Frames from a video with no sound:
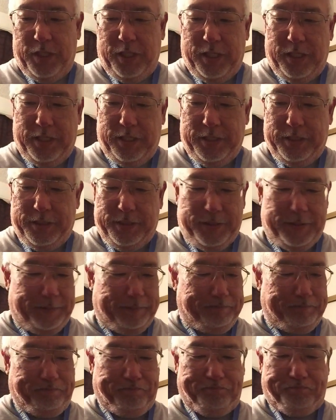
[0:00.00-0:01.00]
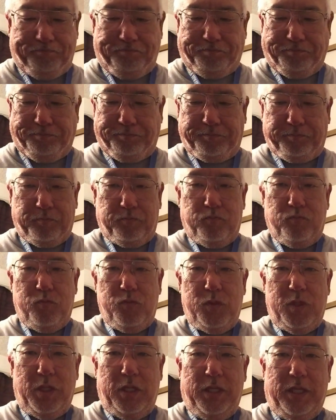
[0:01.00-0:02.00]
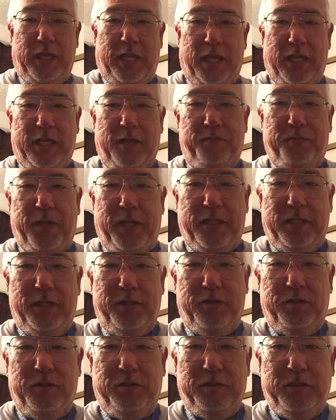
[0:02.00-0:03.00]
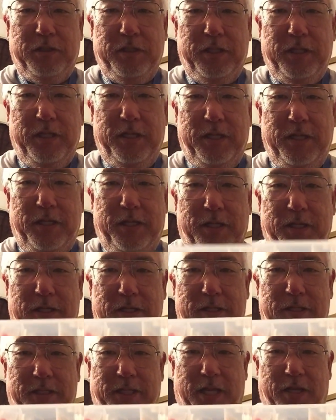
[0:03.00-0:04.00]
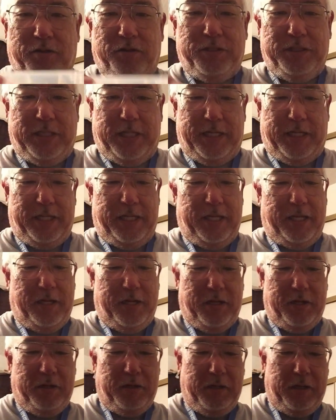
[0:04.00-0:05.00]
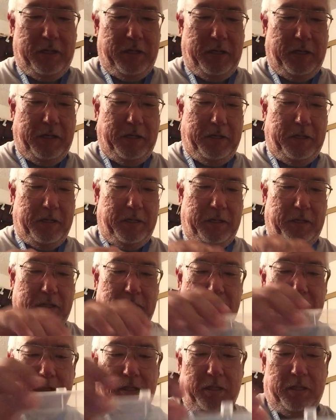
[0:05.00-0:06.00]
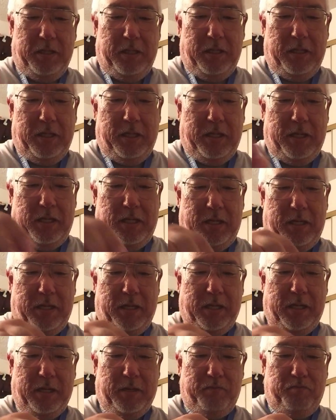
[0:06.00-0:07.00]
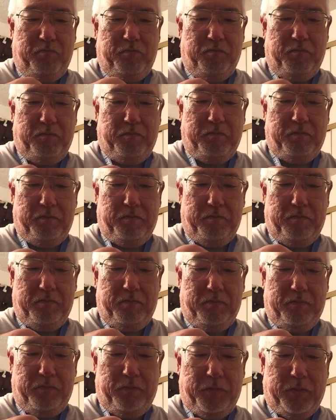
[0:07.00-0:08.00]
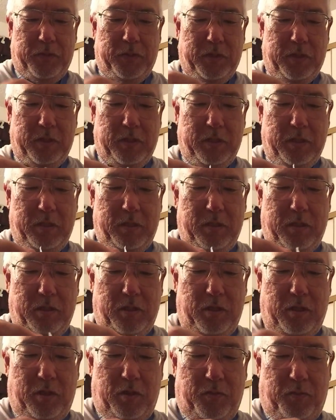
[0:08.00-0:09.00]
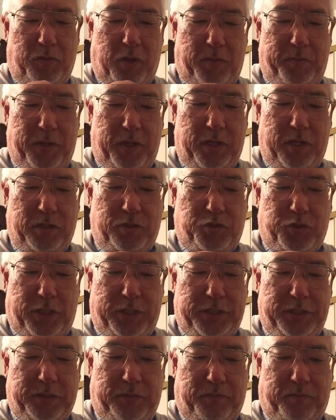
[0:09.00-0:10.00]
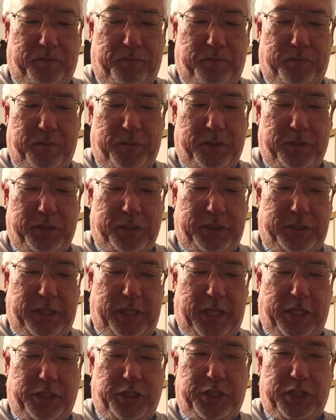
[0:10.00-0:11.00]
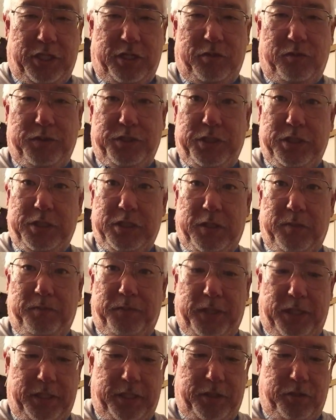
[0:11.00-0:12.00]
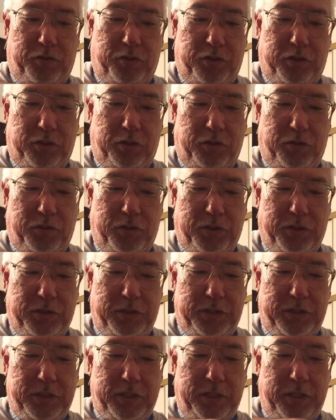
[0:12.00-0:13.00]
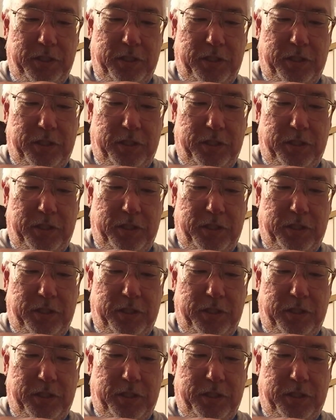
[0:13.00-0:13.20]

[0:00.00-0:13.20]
is, okay, I got my little tackle set here. Probably going to try some CHL, which is Completely Hooked Lures.